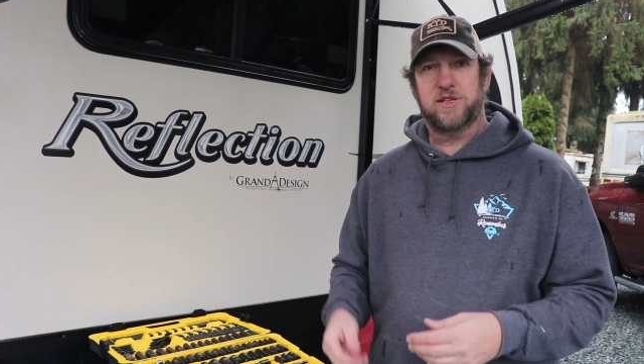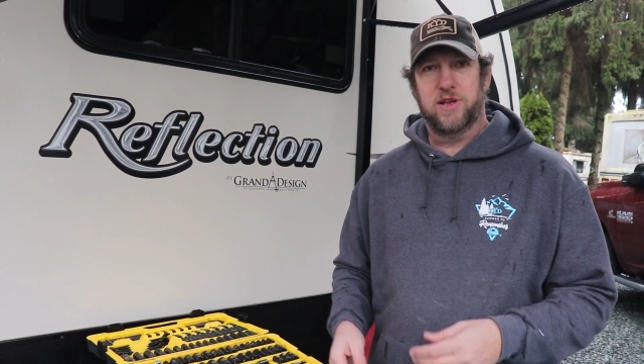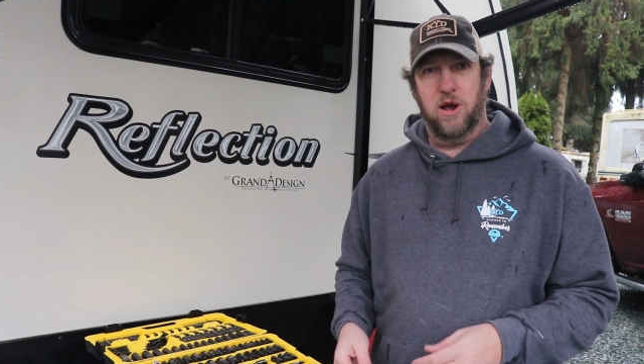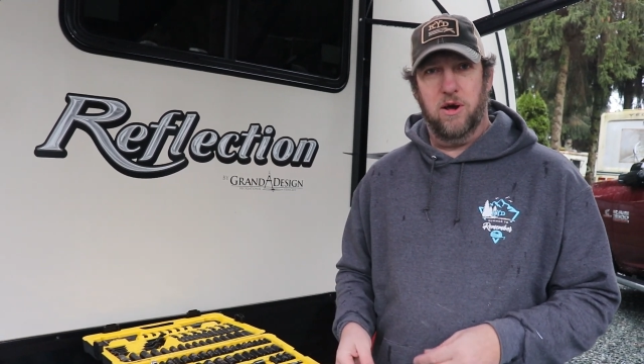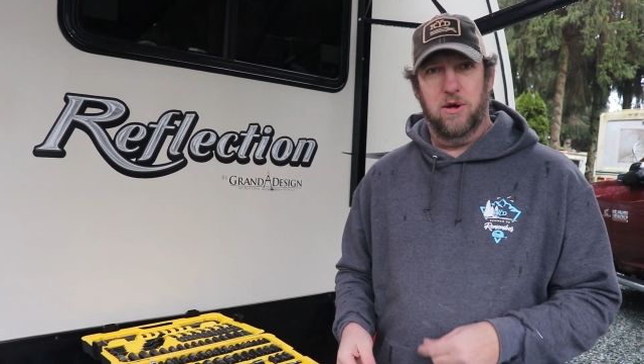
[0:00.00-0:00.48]

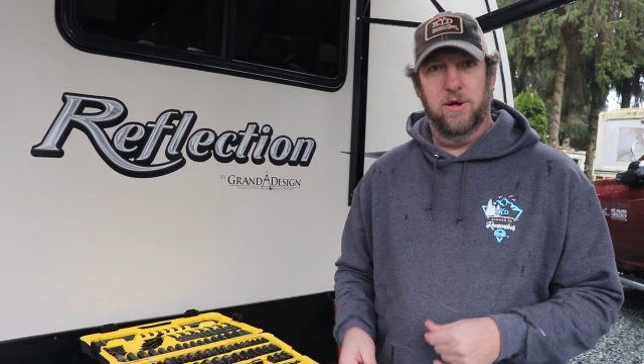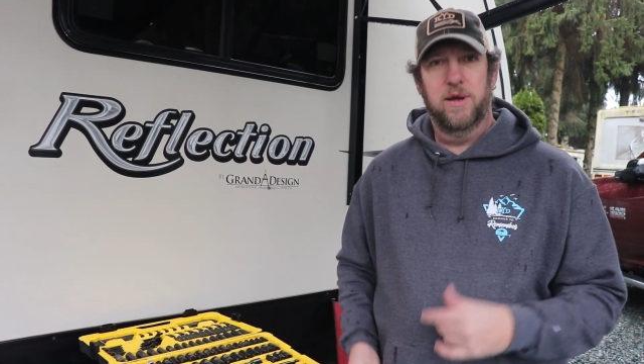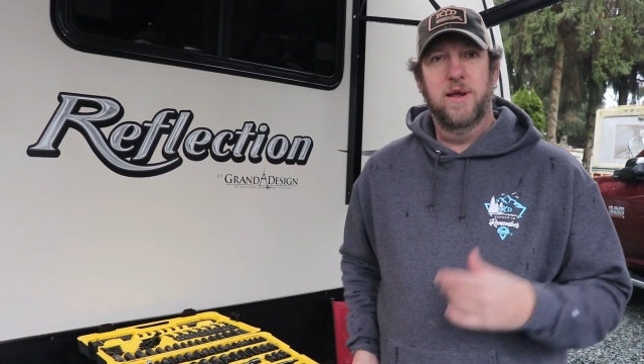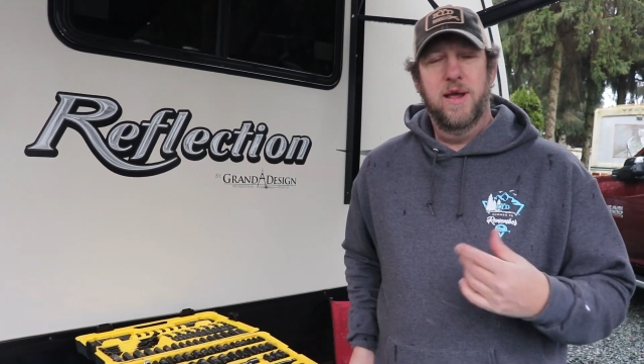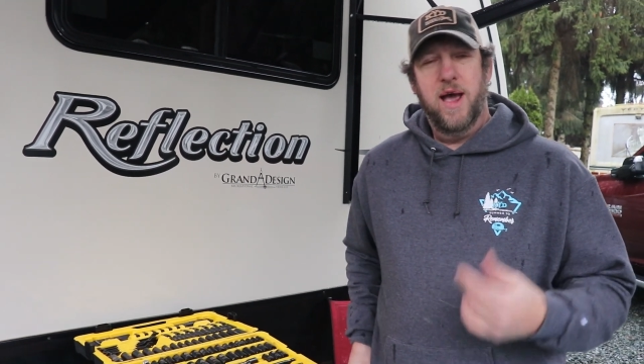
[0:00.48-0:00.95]
So
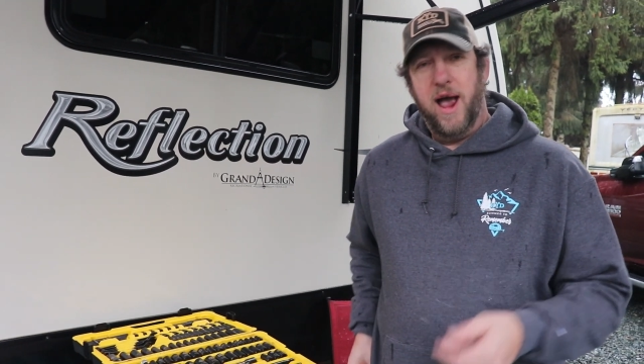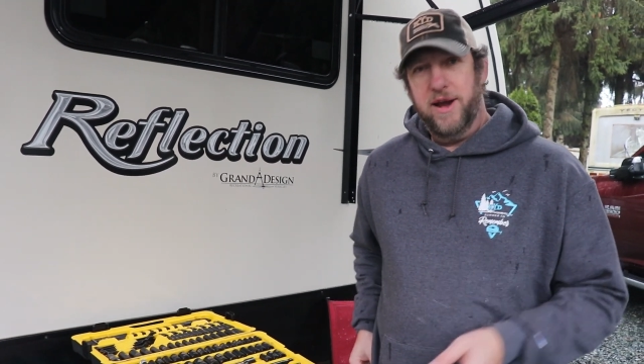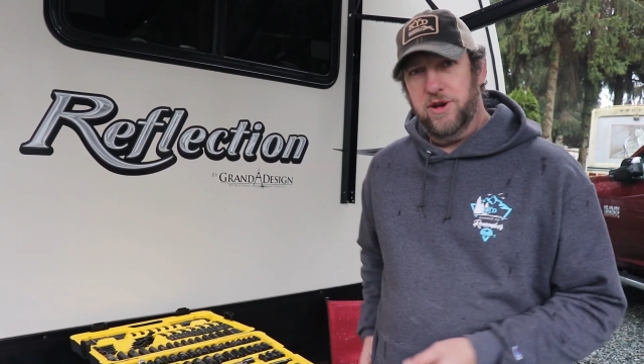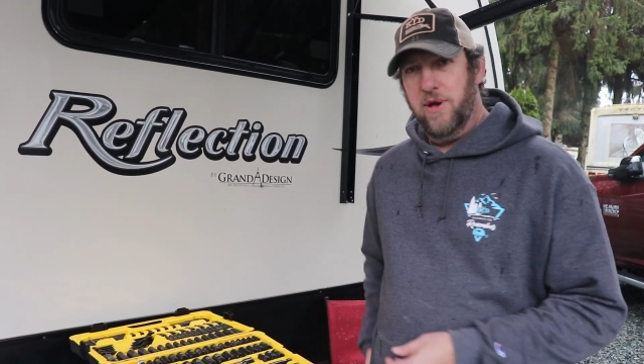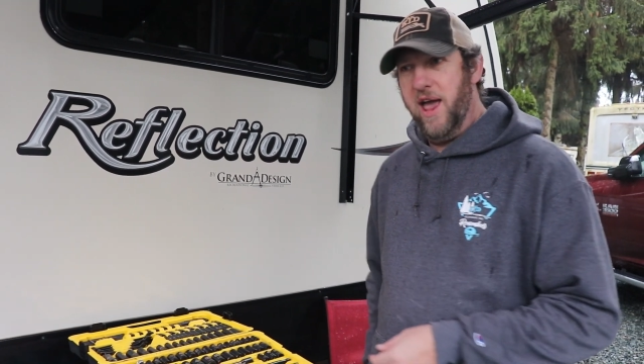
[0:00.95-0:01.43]
I
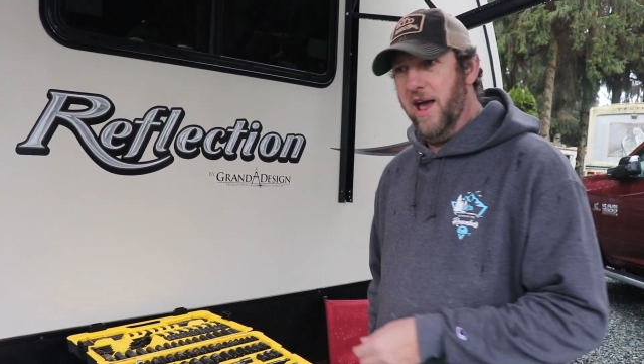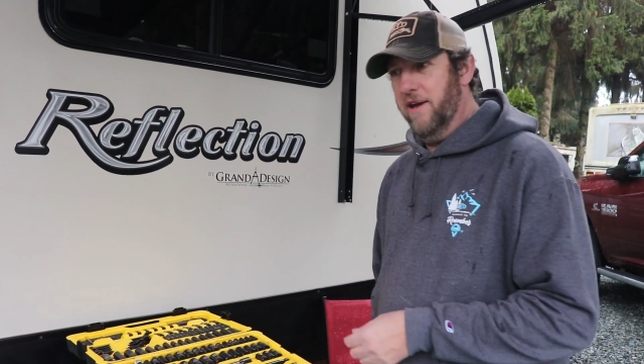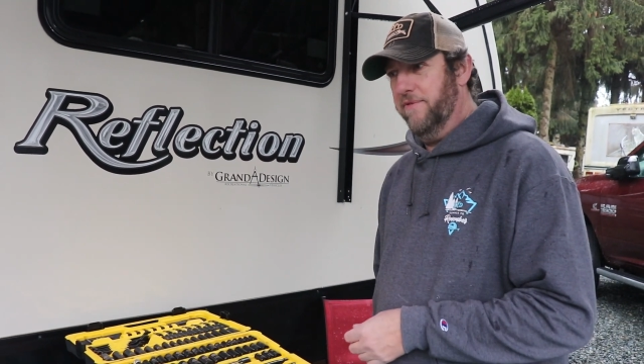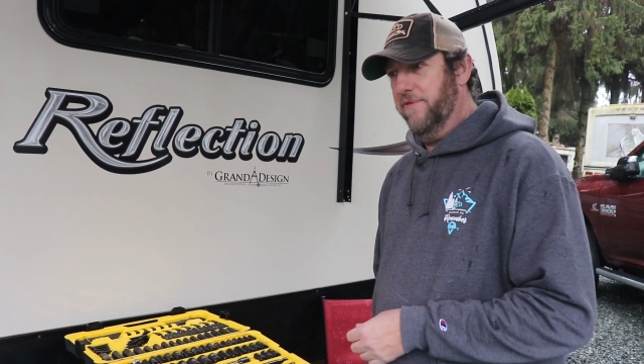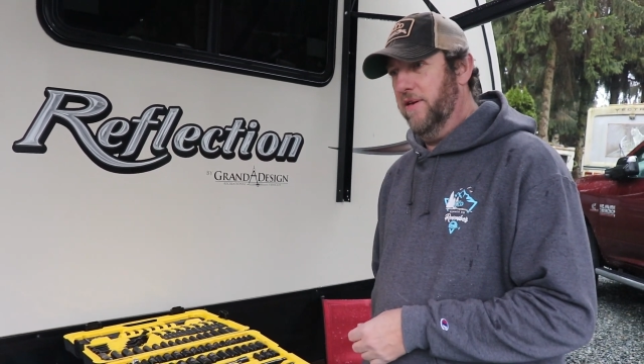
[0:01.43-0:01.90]
do
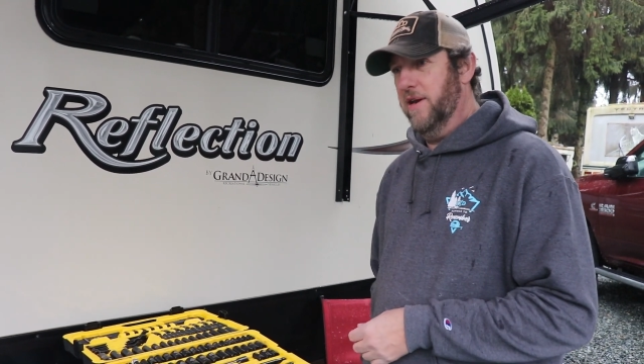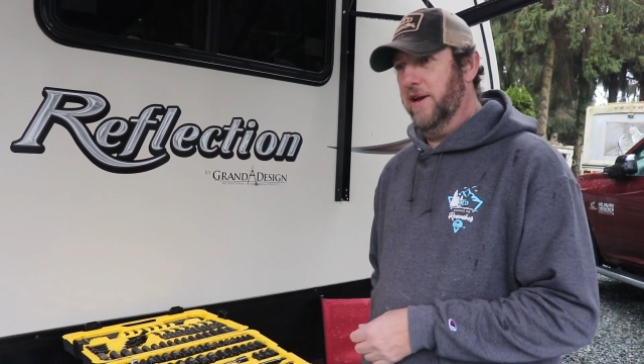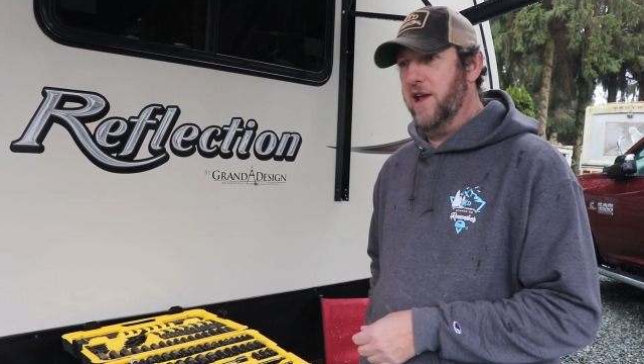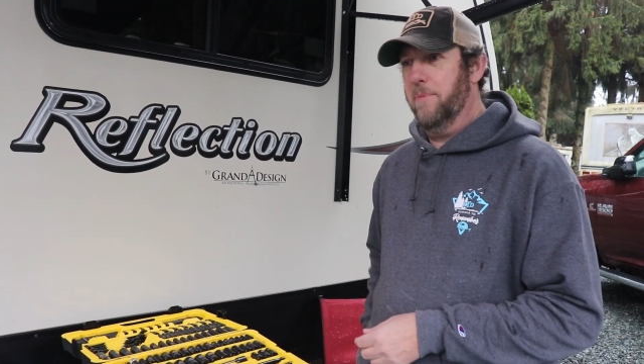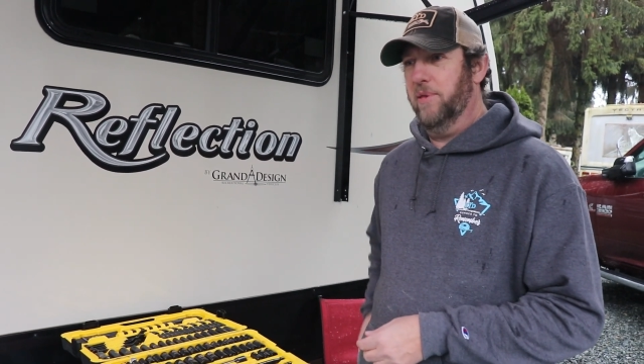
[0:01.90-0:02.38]
have
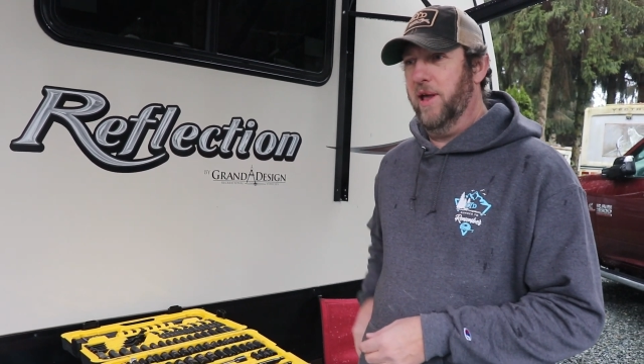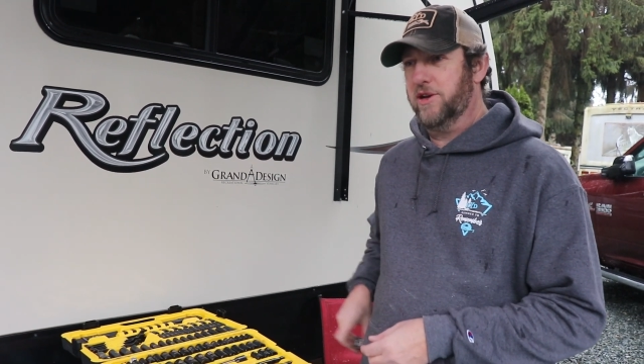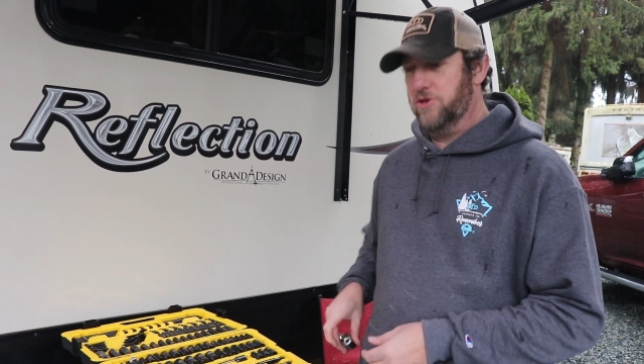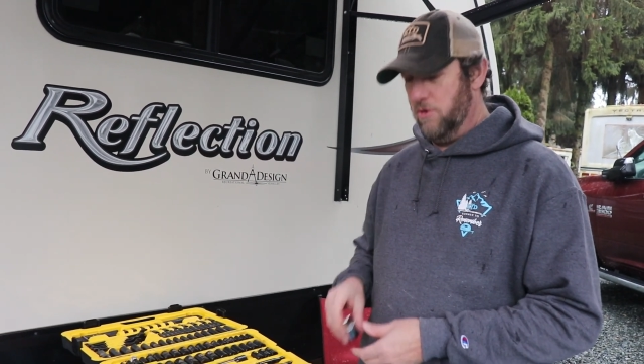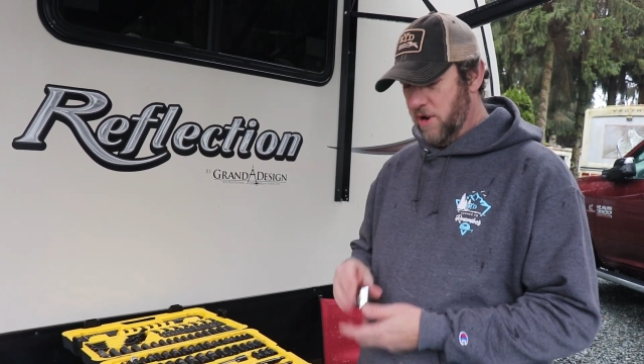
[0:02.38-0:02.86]
a couple
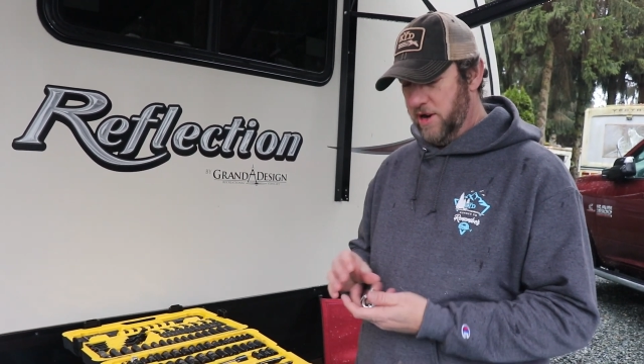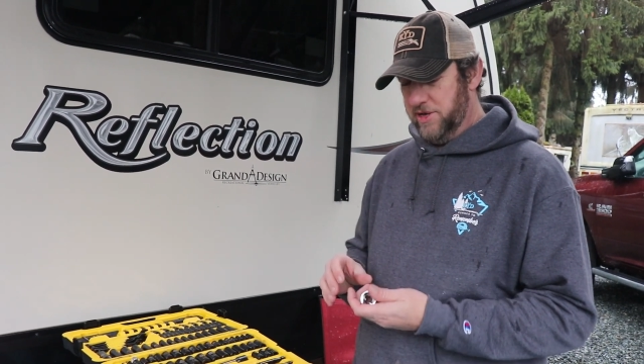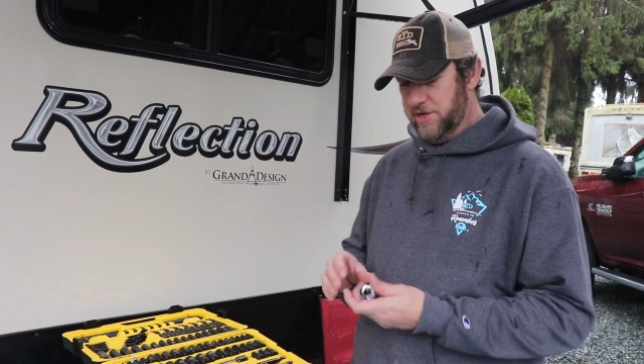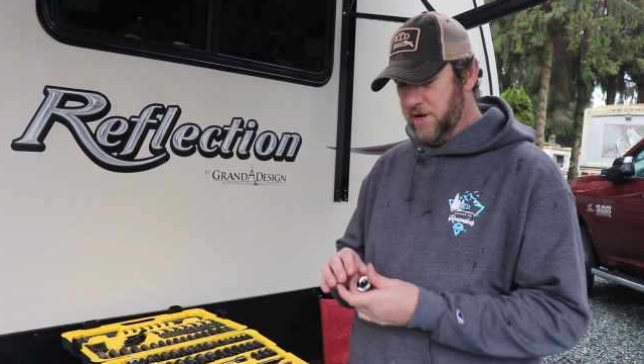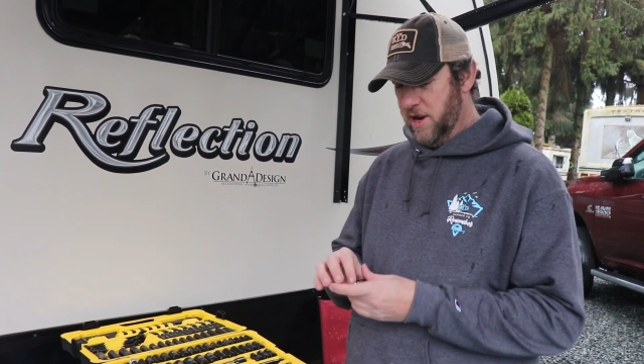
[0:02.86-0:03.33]
extra
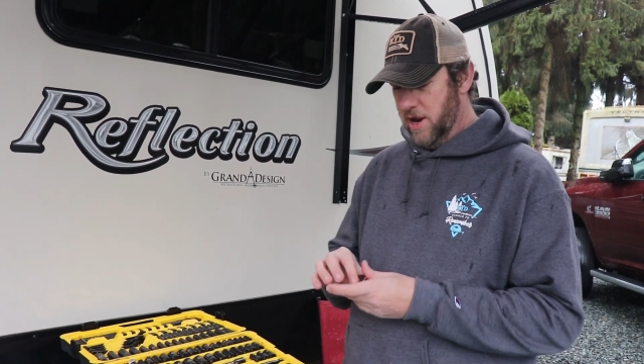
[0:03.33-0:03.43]
ones,